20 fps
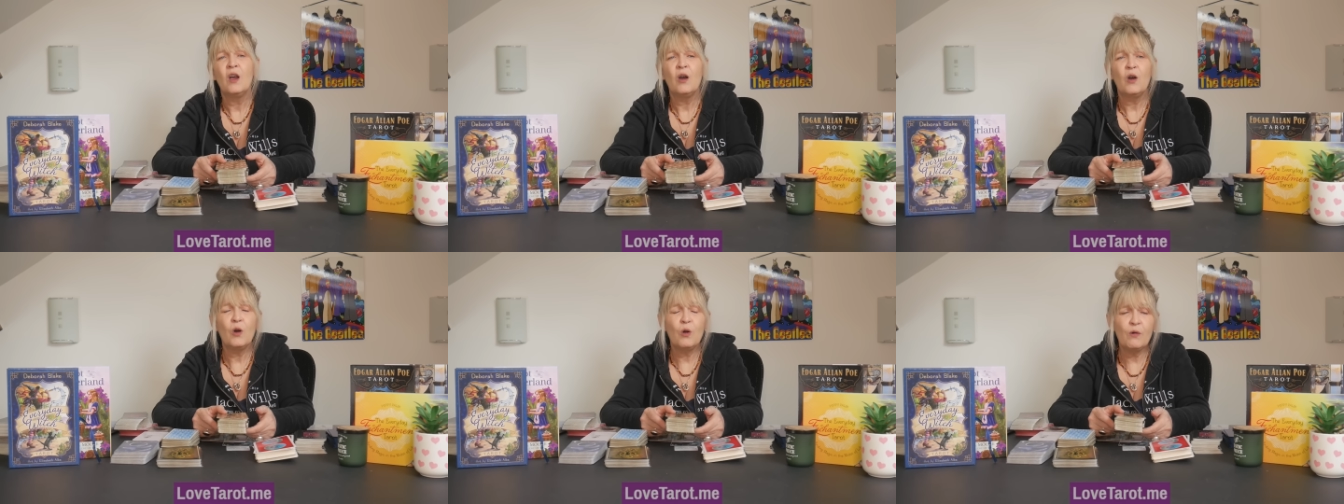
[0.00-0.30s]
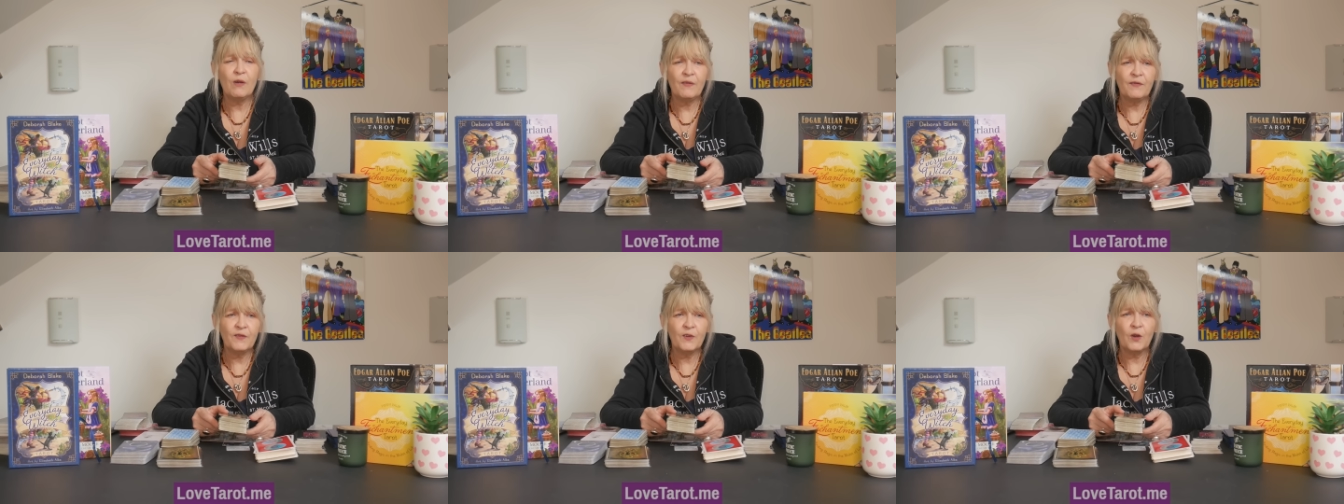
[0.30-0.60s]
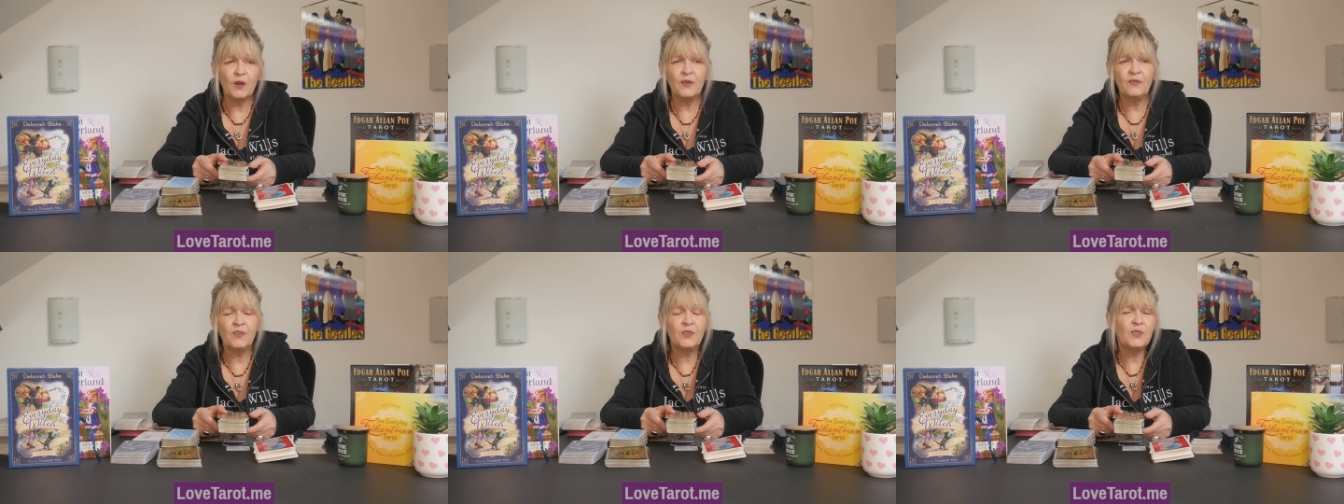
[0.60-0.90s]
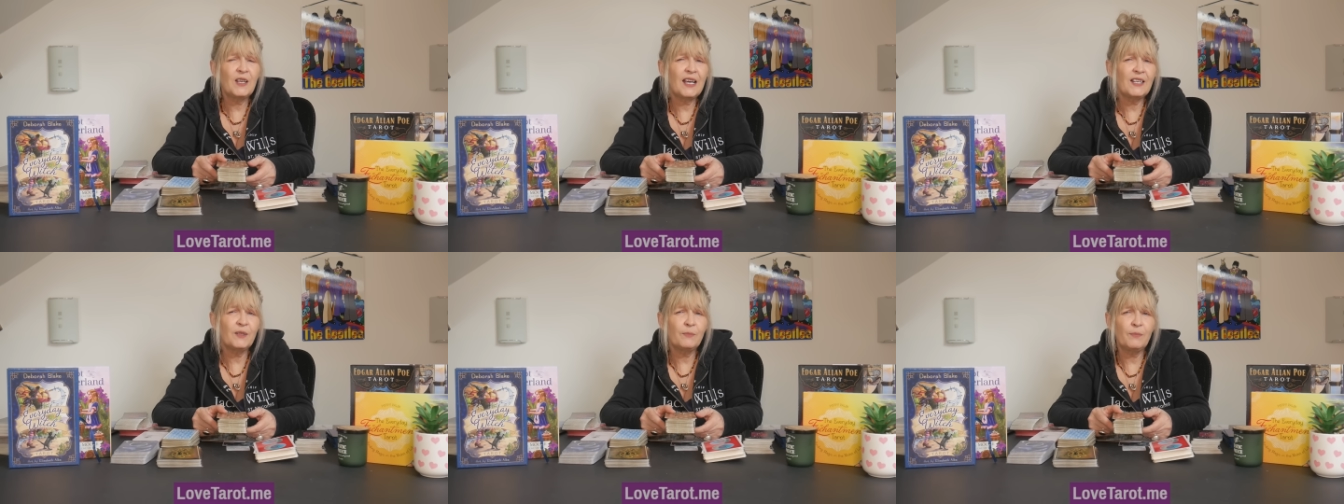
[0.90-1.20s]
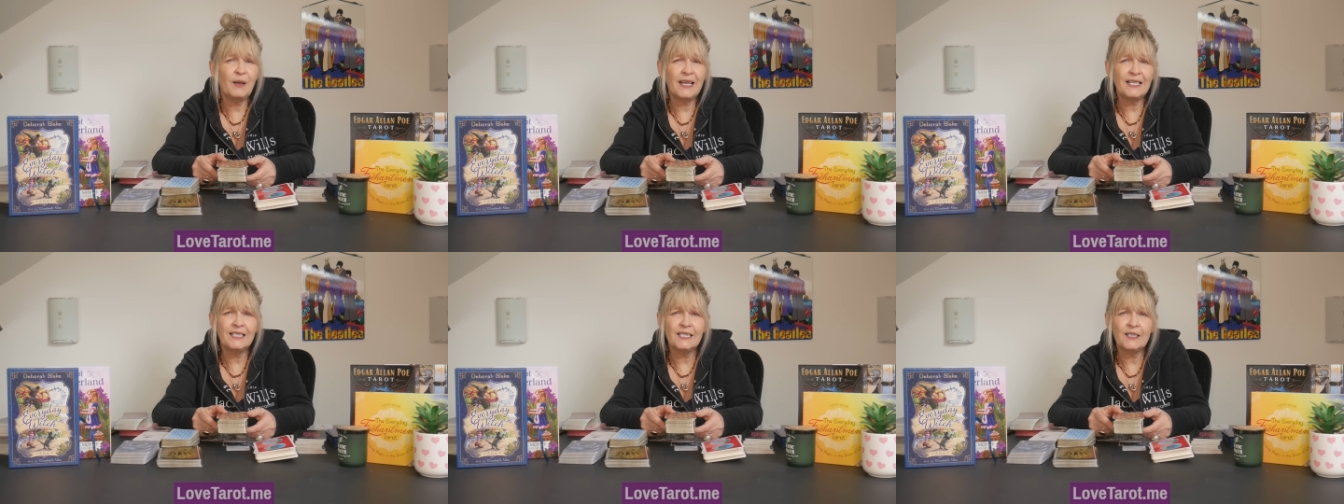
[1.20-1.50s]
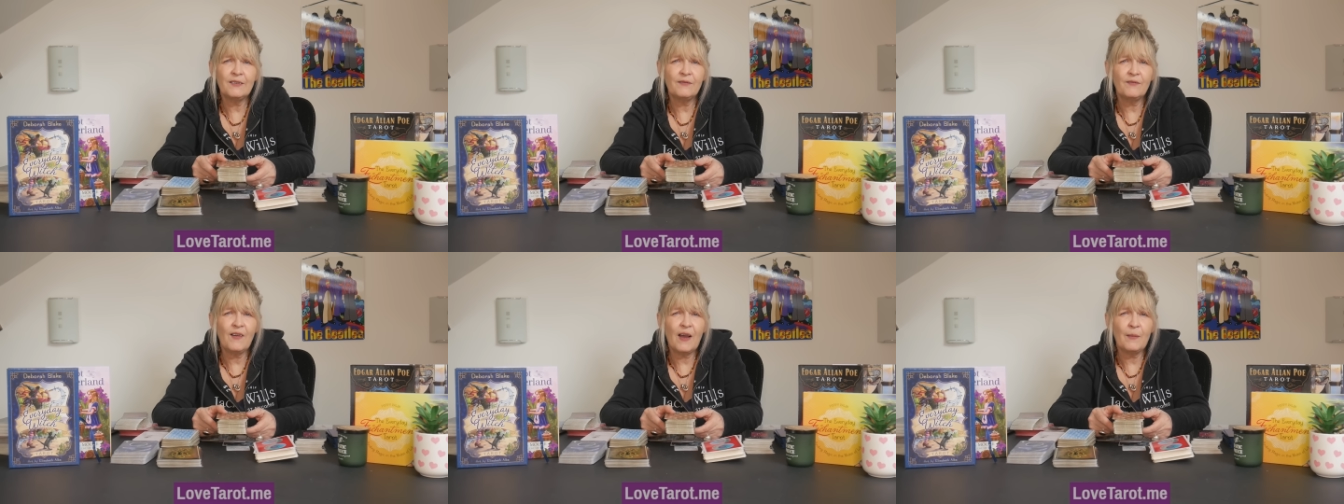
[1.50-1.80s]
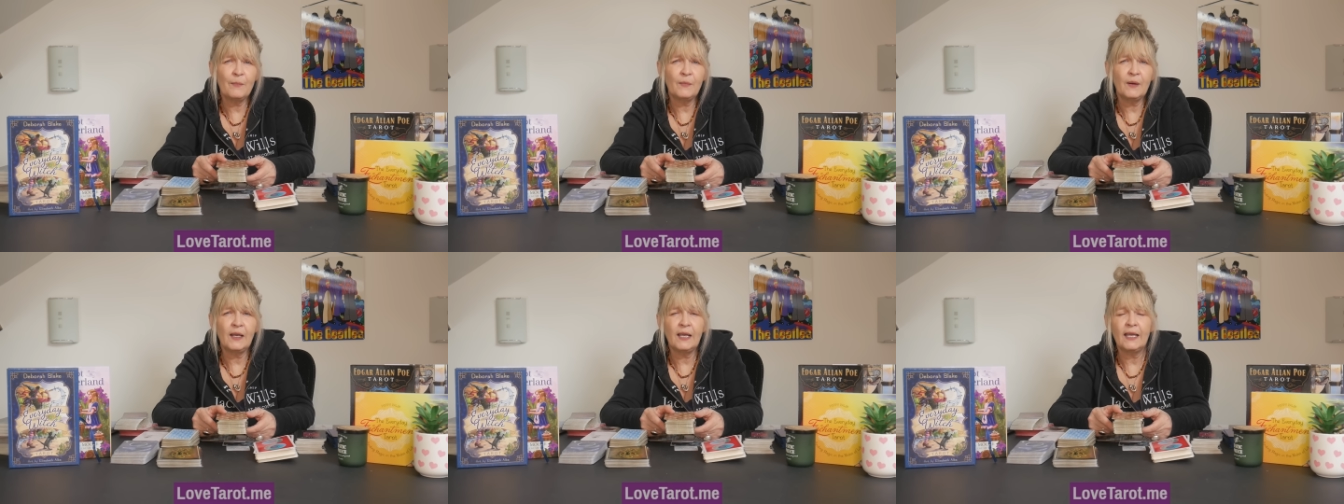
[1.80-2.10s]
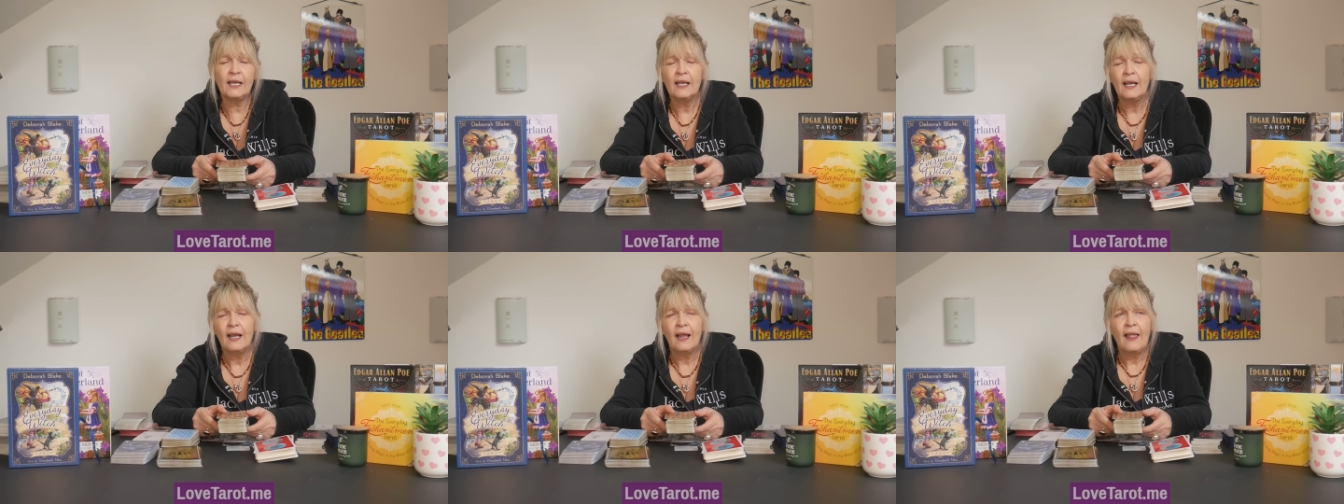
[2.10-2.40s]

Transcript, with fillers: or if not, if you'd had a blended family,